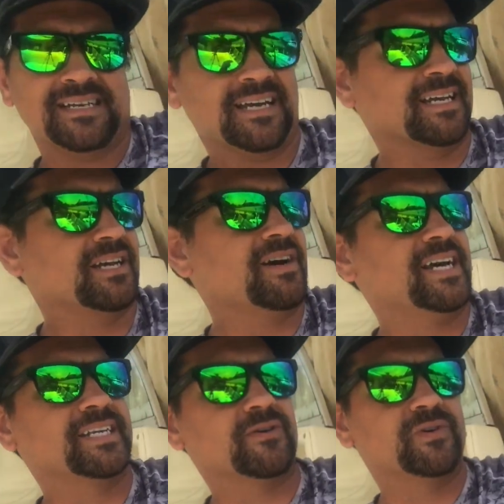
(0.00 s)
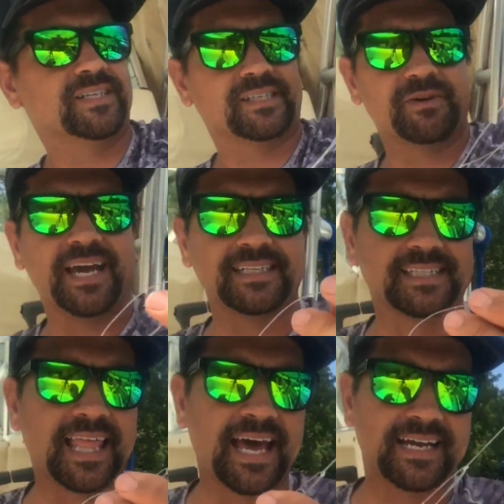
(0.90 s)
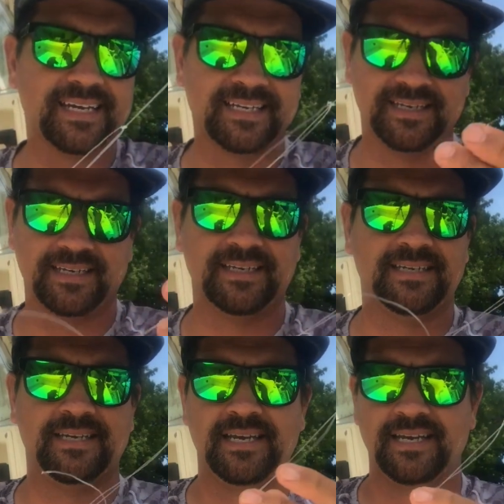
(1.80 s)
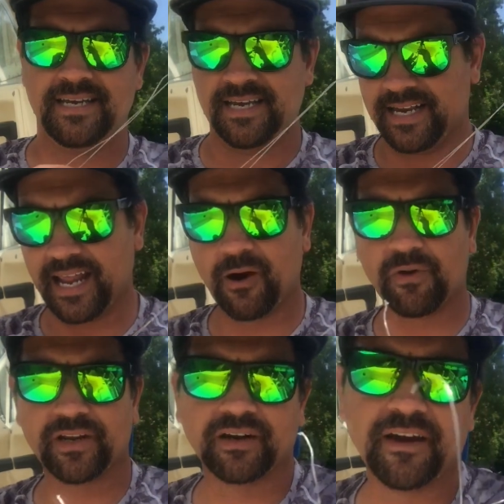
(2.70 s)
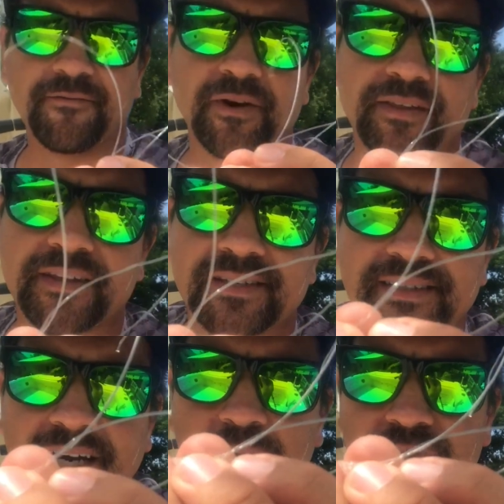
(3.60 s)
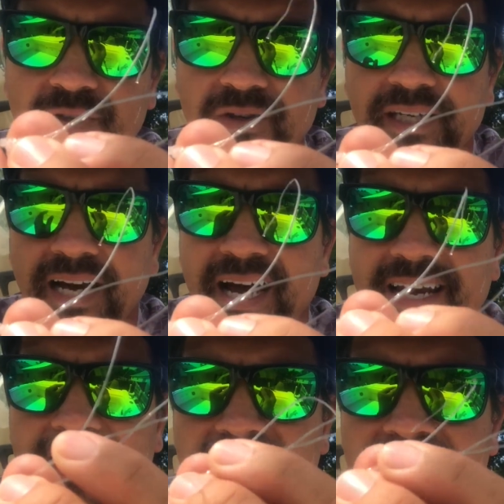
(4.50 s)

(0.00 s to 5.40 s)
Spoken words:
You can go ahead and get rid of some of that slack. And now what you're left with is a double uni knot